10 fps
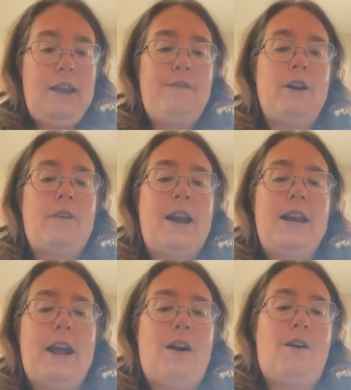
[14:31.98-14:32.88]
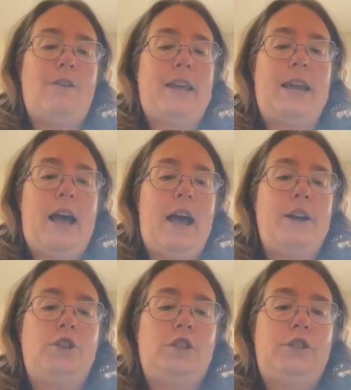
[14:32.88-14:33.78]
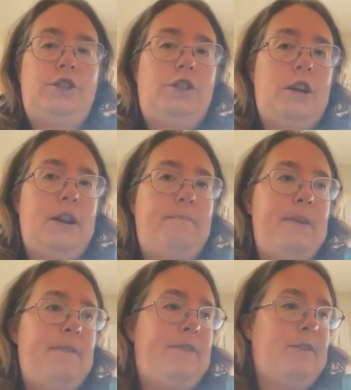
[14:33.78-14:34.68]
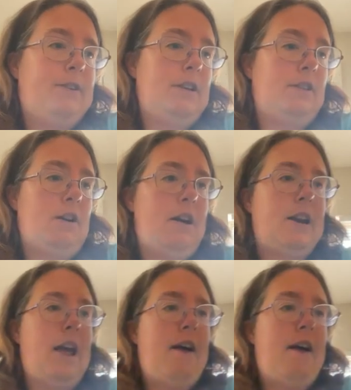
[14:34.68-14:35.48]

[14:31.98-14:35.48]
And even right now, like, I should be focused on